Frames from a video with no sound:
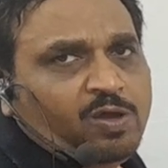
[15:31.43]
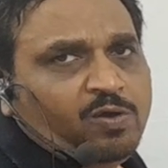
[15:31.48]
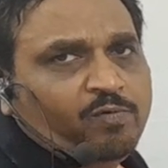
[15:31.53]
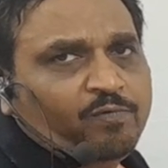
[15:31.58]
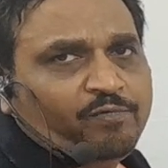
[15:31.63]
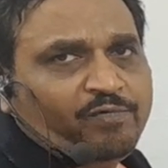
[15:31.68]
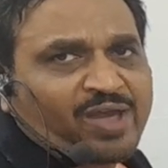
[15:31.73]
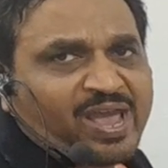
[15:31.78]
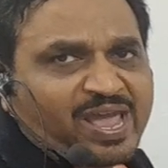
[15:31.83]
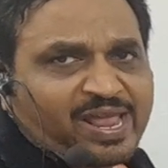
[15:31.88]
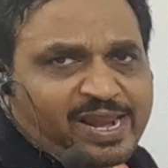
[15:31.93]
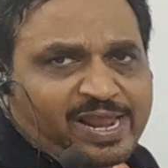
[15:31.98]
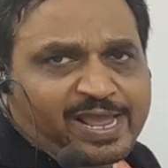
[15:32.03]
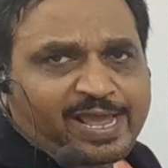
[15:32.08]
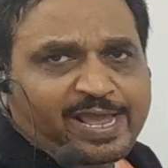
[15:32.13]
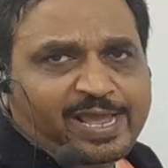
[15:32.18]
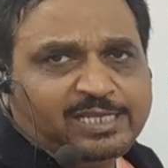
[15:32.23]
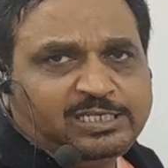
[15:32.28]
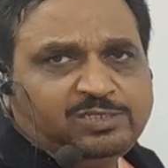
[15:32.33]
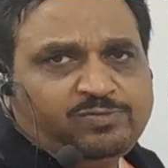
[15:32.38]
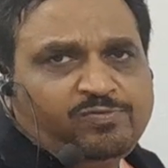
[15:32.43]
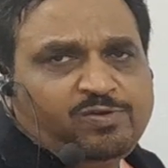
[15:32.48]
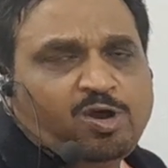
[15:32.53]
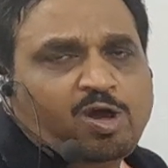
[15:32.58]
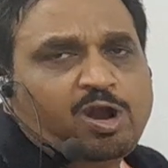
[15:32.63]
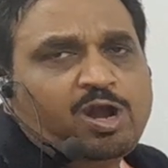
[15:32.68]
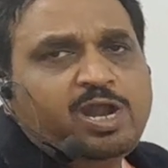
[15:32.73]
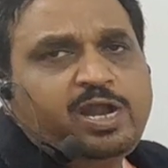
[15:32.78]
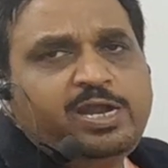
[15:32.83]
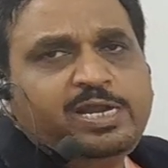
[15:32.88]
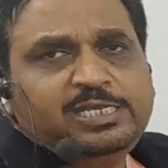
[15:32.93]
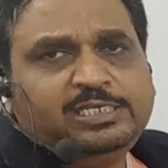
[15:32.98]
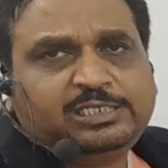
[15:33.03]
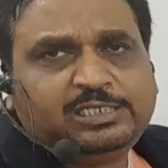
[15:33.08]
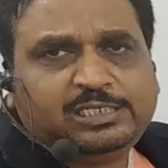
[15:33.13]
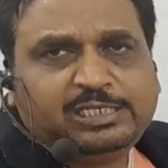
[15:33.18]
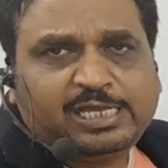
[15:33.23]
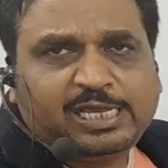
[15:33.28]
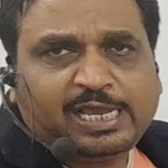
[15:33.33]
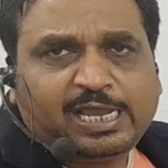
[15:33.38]
Whereas we already
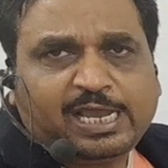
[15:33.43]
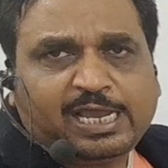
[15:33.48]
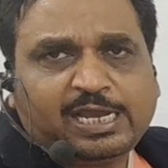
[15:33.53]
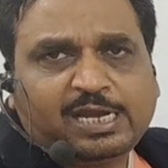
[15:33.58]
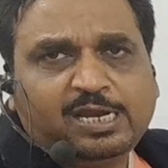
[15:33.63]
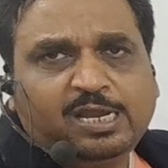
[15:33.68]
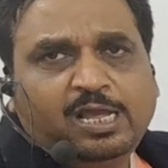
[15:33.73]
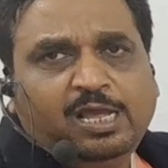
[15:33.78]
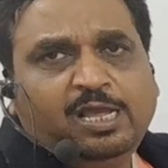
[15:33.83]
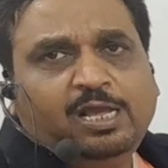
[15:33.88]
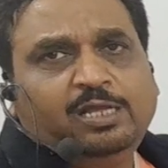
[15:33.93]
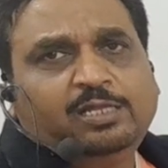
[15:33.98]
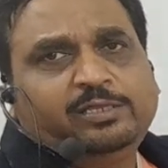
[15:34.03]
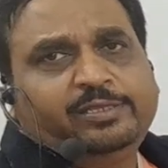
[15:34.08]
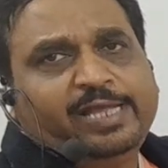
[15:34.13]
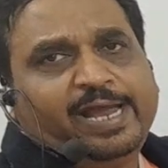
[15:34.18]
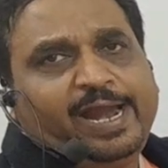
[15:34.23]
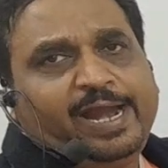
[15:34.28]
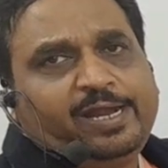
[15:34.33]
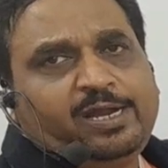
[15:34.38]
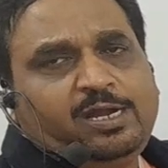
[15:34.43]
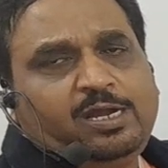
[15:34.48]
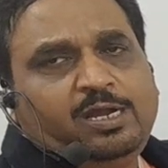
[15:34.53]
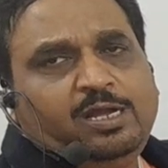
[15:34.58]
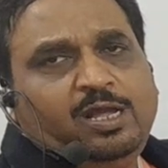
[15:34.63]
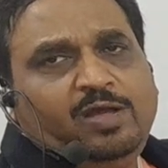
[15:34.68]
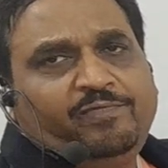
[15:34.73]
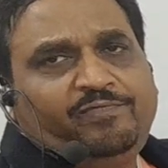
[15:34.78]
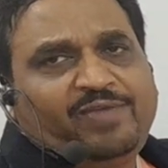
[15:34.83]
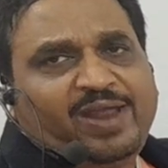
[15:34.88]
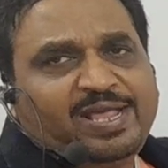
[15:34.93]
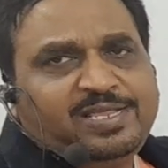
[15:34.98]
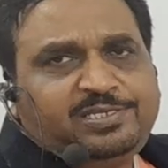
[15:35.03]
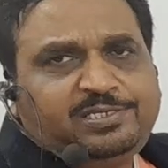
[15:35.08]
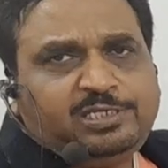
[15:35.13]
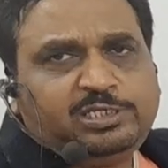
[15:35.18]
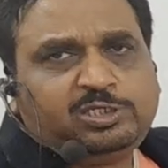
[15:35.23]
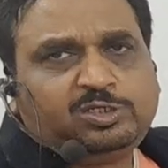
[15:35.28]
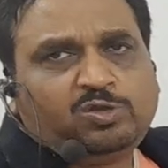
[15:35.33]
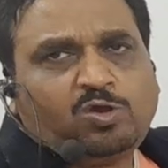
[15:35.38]
seen that
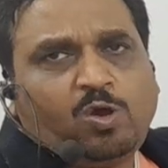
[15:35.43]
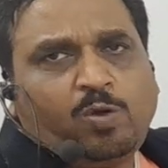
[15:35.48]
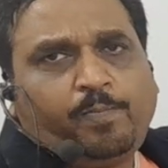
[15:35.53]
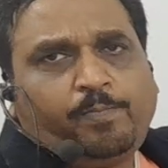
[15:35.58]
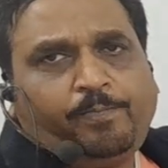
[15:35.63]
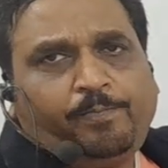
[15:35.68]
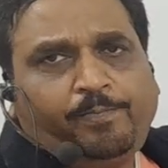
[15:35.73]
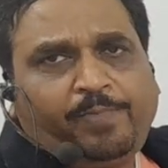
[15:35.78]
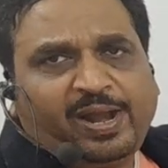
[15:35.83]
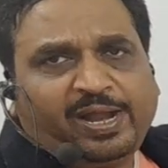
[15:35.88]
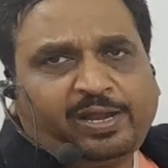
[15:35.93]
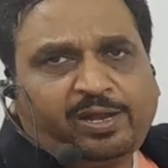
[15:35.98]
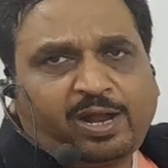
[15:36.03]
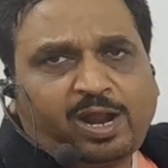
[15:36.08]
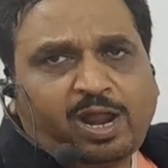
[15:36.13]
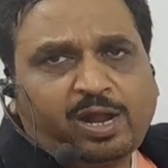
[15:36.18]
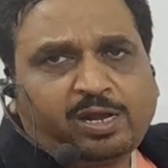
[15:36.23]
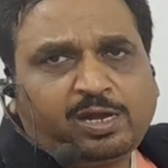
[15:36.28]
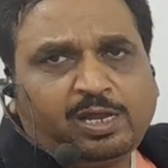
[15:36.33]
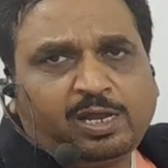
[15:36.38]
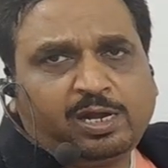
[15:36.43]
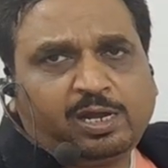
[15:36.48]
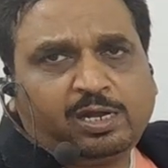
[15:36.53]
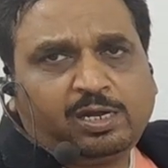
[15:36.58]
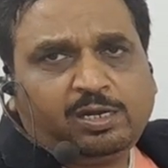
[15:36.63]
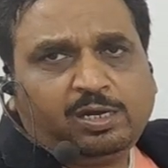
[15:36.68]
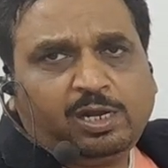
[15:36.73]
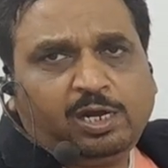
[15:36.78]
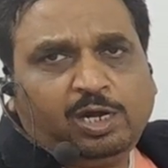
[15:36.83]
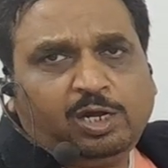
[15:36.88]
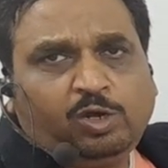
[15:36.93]
Francisco Petrarchan